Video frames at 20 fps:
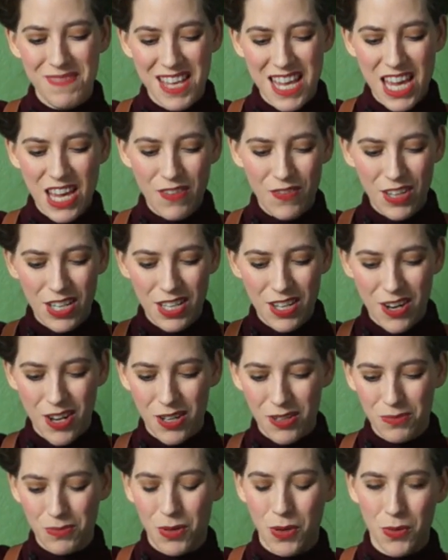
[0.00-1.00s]
even
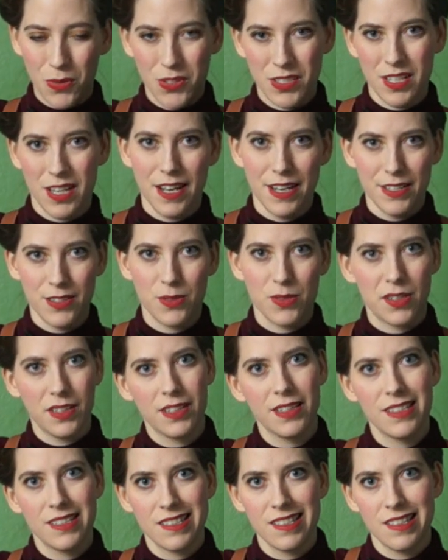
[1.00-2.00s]
on both sides, or at
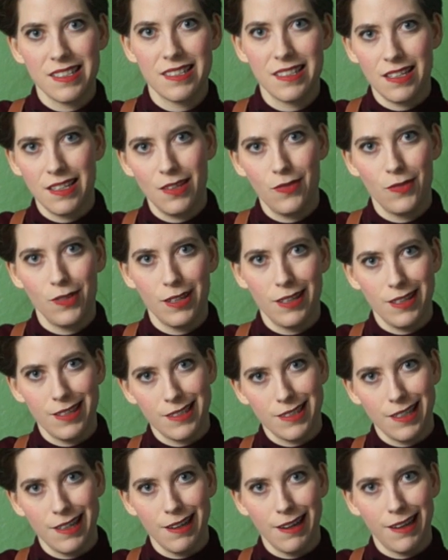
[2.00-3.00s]
least as even
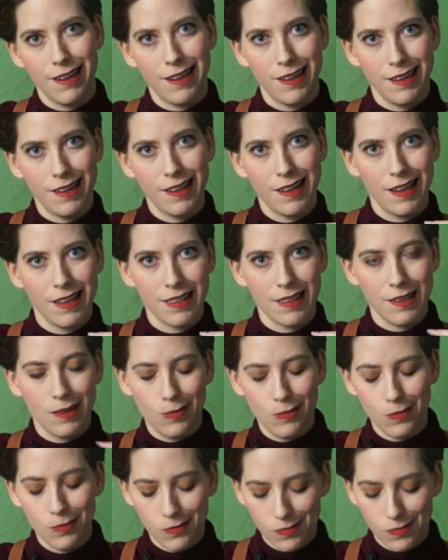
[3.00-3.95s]
as I can get them.